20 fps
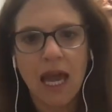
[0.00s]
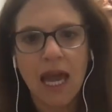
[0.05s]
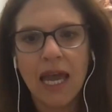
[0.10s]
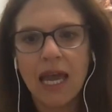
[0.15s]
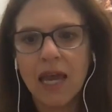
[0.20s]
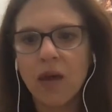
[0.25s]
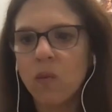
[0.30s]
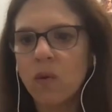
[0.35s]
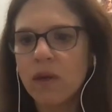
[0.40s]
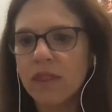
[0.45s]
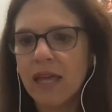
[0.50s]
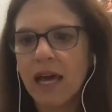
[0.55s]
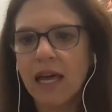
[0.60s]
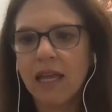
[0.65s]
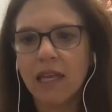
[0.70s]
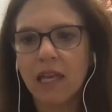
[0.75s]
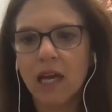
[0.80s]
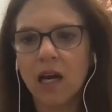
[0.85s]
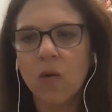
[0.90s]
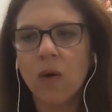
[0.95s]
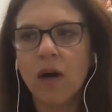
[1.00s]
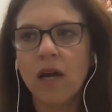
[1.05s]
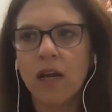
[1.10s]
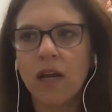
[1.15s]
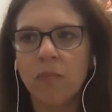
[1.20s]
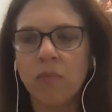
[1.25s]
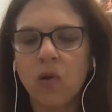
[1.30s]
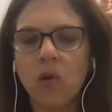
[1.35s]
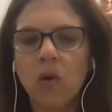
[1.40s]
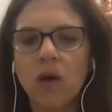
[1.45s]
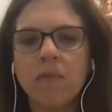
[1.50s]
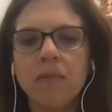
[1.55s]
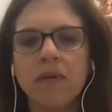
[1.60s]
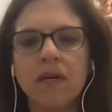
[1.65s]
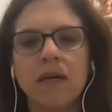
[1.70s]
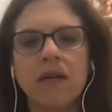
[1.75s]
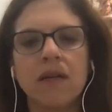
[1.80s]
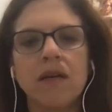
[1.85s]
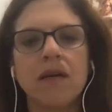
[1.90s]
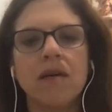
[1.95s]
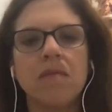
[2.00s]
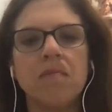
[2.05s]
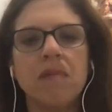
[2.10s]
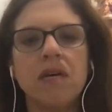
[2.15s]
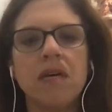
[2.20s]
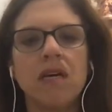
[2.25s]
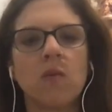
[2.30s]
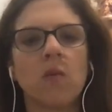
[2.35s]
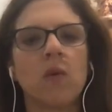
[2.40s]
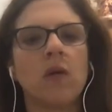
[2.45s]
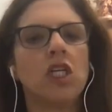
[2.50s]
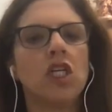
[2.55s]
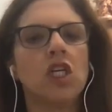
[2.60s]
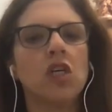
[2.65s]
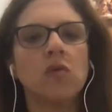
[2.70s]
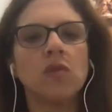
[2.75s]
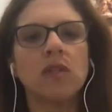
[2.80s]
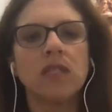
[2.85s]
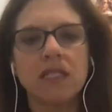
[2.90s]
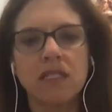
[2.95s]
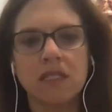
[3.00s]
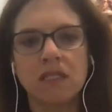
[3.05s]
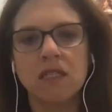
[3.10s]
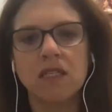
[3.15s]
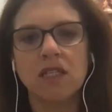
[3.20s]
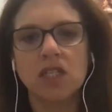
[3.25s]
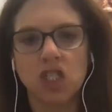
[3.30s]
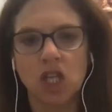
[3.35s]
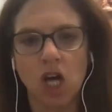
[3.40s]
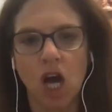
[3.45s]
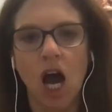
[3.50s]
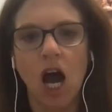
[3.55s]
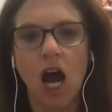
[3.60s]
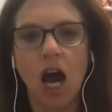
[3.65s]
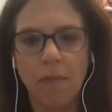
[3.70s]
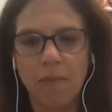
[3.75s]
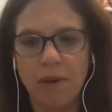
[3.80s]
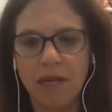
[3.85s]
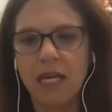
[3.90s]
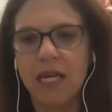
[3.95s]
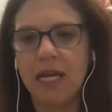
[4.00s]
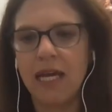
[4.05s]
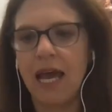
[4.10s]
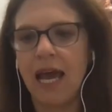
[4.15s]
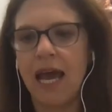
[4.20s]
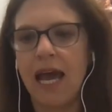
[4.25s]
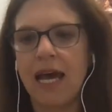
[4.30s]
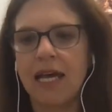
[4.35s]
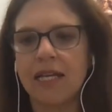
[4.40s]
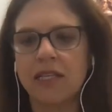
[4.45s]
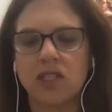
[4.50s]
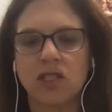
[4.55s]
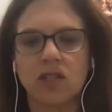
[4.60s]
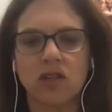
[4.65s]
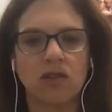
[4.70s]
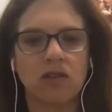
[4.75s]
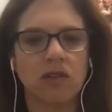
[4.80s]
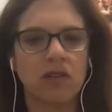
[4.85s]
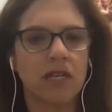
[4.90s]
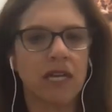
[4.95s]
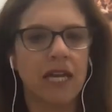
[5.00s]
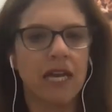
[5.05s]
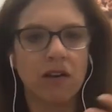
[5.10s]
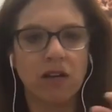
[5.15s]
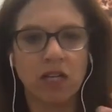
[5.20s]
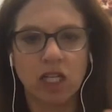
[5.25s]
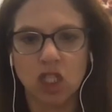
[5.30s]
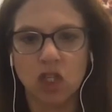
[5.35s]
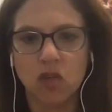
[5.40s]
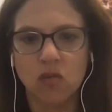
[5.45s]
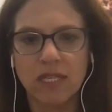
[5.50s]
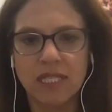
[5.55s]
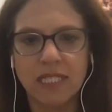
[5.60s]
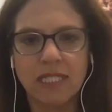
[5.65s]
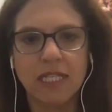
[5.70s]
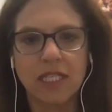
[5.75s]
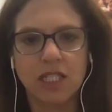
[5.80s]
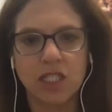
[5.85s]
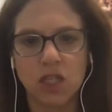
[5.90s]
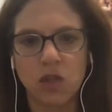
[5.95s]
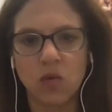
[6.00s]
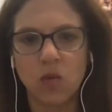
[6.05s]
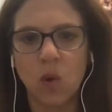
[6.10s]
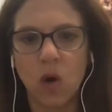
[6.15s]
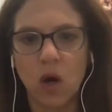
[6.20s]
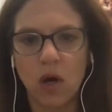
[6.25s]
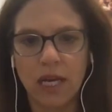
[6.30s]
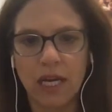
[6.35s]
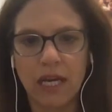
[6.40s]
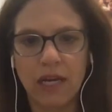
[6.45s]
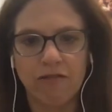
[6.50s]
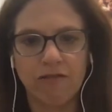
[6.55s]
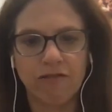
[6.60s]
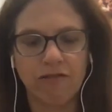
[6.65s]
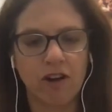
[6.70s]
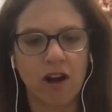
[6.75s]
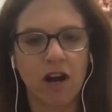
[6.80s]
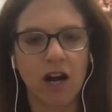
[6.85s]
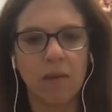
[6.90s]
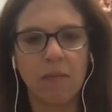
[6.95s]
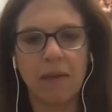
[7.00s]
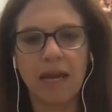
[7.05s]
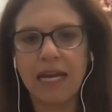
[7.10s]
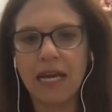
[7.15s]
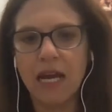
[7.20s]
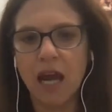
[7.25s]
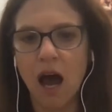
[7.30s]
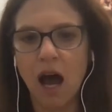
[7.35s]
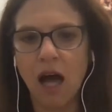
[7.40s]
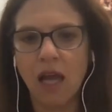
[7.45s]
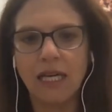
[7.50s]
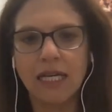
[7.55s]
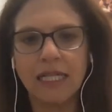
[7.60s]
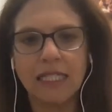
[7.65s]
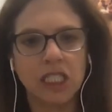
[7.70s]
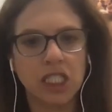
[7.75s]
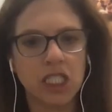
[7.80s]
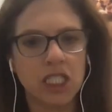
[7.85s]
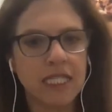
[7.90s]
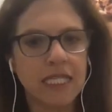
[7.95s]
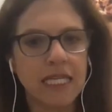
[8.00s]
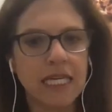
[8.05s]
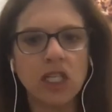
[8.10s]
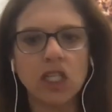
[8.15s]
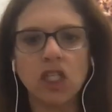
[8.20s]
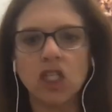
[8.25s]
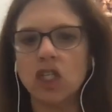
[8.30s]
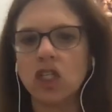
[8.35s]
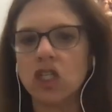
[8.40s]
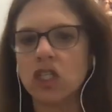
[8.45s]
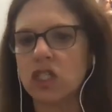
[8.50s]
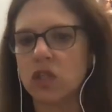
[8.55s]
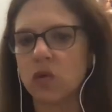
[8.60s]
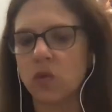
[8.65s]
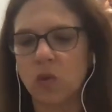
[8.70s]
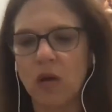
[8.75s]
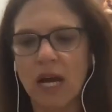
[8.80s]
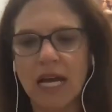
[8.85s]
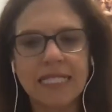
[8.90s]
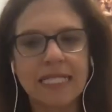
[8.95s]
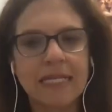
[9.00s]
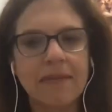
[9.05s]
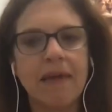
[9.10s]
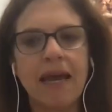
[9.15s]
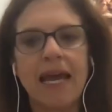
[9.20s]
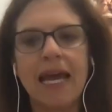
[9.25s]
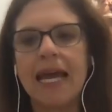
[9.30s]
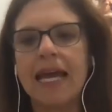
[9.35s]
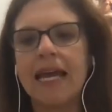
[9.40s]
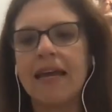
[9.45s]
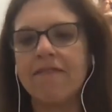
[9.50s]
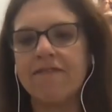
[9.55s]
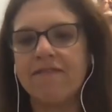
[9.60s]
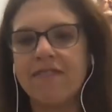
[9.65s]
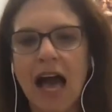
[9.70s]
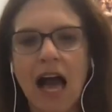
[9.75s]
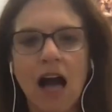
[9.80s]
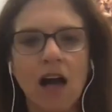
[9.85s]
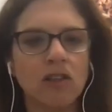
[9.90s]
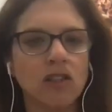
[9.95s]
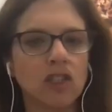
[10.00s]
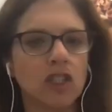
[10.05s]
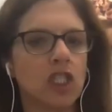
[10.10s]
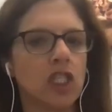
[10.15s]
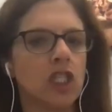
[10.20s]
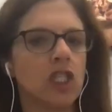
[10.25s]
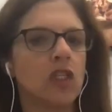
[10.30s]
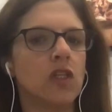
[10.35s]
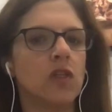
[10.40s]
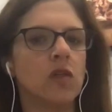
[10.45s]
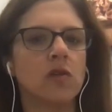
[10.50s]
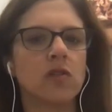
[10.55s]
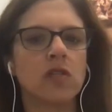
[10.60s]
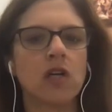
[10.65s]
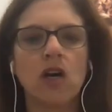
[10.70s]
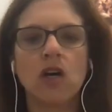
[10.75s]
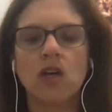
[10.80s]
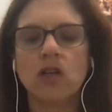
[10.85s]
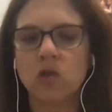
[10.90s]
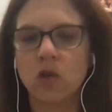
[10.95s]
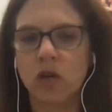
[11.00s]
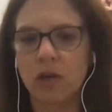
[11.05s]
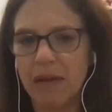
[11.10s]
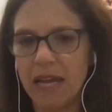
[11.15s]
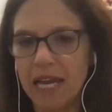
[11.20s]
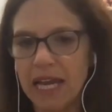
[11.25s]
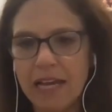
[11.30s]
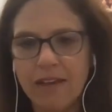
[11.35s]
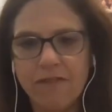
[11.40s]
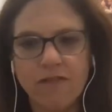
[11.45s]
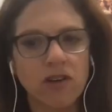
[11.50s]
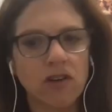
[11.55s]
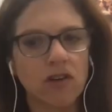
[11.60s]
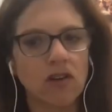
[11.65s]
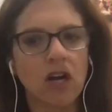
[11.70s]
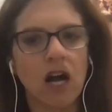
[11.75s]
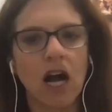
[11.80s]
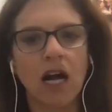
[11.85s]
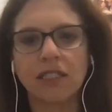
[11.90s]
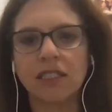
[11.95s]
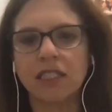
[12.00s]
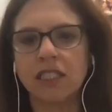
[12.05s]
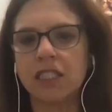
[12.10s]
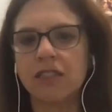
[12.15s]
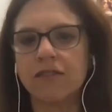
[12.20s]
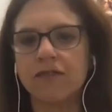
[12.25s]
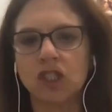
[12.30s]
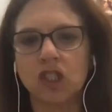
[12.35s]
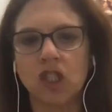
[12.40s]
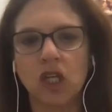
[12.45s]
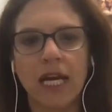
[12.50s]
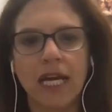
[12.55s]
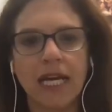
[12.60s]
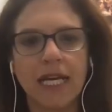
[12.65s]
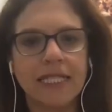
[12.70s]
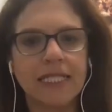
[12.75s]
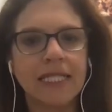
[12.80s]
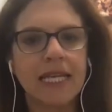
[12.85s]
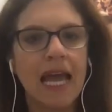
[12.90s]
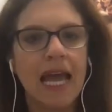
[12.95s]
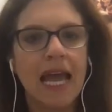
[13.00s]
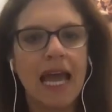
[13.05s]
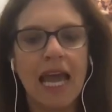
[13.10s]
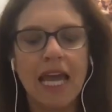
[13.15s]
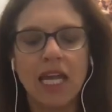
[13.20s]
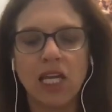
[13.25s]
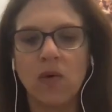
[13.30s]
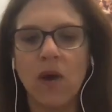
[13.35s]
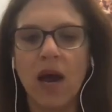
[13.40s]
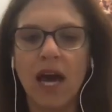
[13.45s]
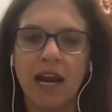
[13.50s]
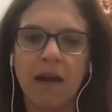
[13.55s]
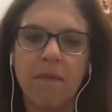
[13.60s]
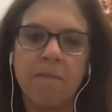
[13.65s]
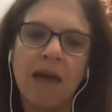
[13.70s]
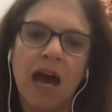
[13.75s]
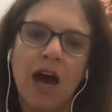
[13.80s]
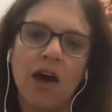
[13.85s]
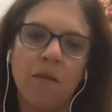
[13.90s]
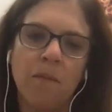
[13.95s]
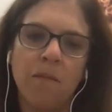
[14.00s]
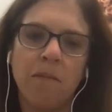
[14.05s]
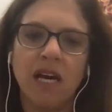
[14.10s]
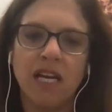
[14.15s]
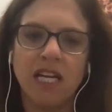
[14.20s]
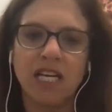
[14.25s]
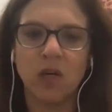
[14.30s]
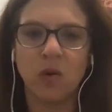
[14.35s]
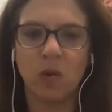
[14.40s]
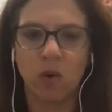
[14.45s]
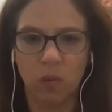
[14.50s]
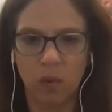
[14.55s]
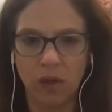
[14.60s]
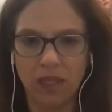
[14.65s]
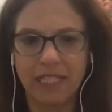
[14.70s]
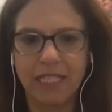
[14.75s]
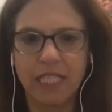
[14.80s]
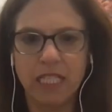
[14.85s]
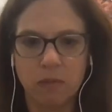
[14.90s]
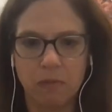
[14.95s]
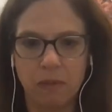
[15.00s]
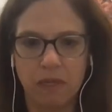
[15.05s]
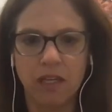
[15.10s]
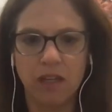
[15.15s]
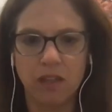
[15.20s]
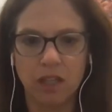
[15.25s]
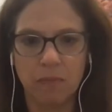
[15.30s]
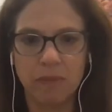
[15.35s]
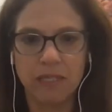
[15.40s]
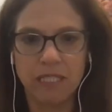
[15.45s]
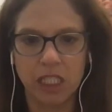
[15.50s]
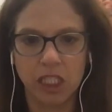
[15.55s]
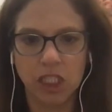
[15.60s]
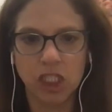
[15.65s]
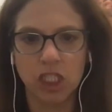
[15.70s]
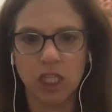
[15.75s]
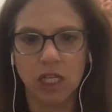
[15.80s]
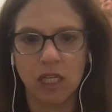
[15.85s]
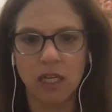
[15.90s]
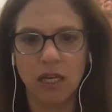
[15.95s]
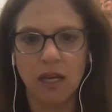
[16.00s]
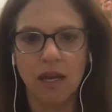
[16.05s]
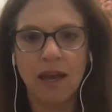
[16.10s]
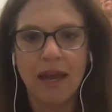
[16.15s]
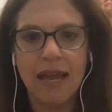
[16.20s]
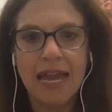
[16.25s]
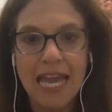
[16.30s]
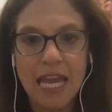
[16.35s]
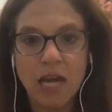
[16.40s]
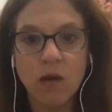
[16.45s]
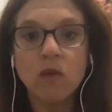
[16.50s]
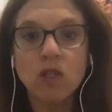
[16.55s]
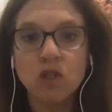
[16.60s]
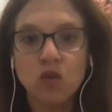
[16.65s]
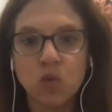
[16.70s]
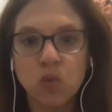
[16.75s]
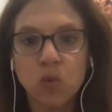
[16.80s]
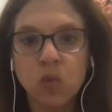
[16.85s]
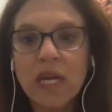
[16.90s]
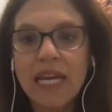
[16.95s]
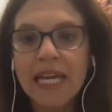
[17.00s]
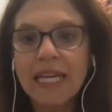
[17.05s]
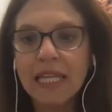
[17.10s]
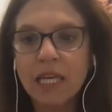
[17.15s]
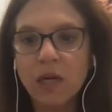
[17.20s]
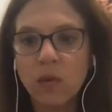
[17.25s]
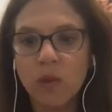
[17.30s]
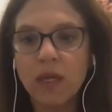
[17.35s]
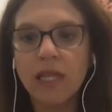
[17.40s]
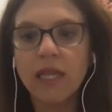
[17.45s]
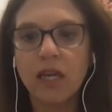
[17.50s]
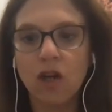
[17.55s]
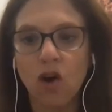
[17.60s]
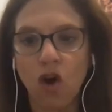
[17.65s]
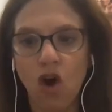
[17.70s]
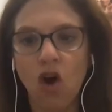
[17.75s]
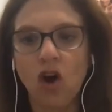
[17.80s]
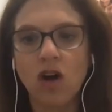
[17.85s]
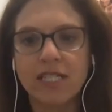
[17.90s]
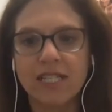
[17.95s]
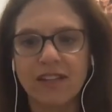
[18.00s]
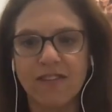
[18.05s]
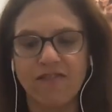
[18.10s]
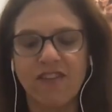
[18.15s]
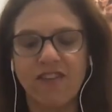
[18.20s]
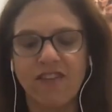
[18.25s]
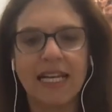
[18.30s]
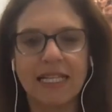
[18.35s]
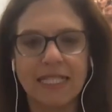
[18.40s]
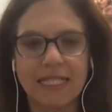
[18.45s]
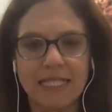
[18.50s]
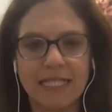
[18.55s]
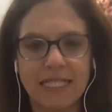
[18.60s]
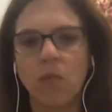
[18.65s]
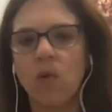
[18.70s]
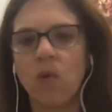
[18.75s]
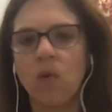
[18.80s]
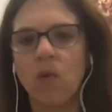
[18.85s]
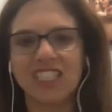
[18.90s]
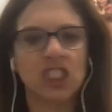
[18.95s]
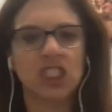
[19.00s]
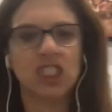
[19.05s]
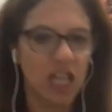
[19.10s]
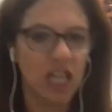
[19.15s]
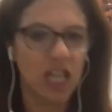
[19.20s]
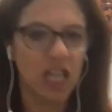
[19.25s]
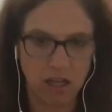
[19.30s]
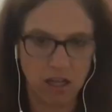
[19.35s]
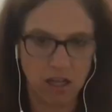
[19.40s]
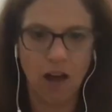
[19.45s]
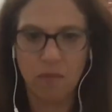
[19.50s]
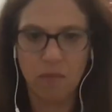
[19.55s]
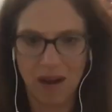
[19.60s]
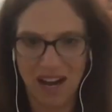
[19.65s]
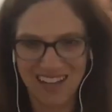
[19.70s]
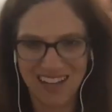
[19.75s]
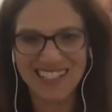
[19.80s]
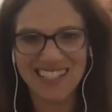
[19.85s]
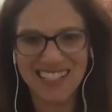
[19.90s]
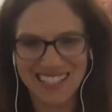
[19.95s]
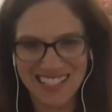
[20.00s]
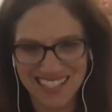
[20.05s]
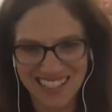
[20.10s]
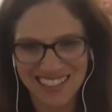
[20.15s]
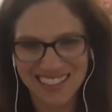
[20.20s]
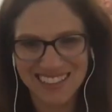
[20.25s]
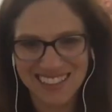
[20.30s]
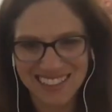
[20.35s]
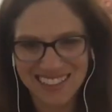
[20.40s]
And with that low unemployment, it meant when you listed a job and it had certain characteristics you wanted from a knowledge, a skills, a resume, values, sort of behavioral cognitive traits, and you had an amount of money you were willing to spend on the position, it was really, really hard to find someone that checked all the boxes.